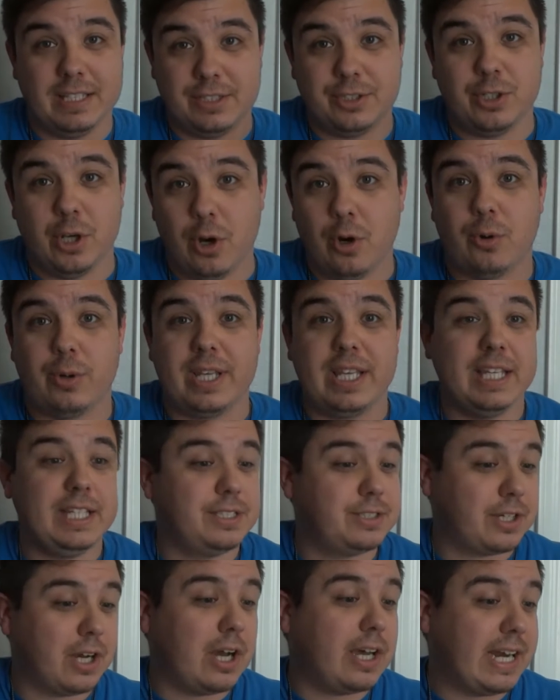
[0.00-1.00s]
So
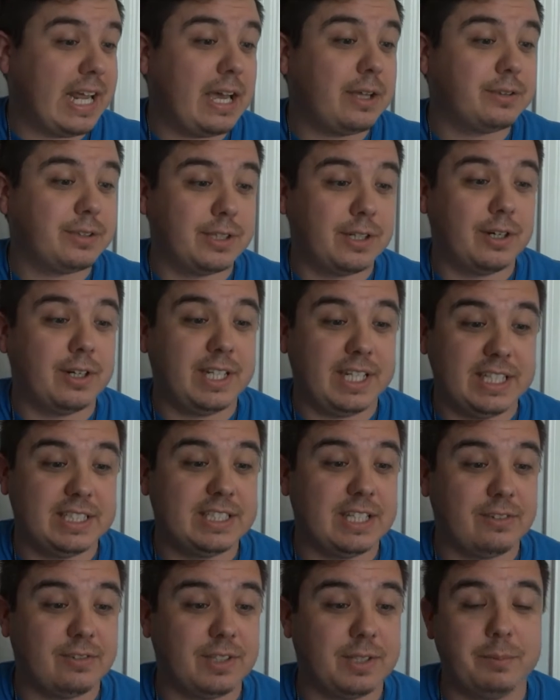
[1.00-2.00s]
he's gone out there and he's
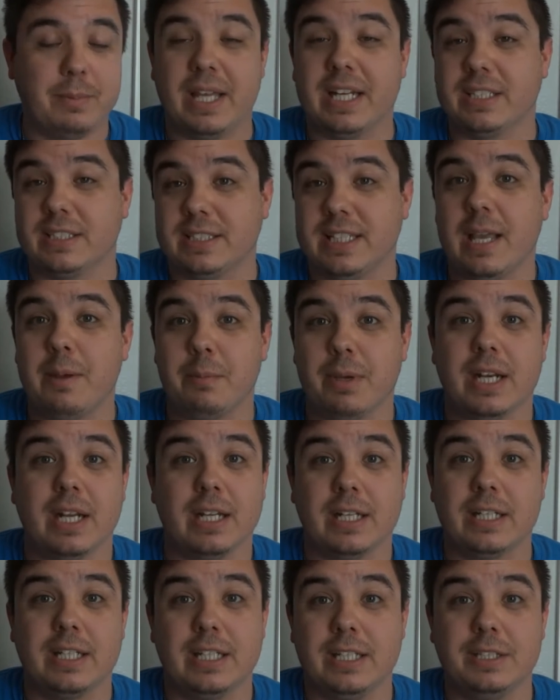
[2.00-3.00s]
definitely made a statement,
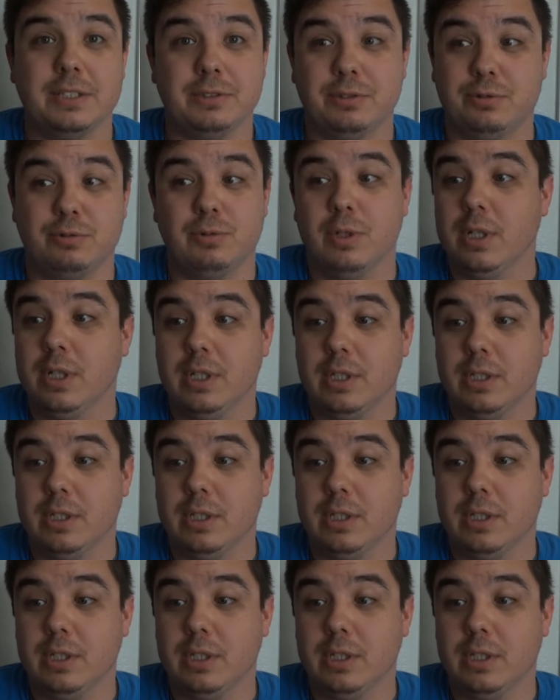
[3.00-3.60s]
and he's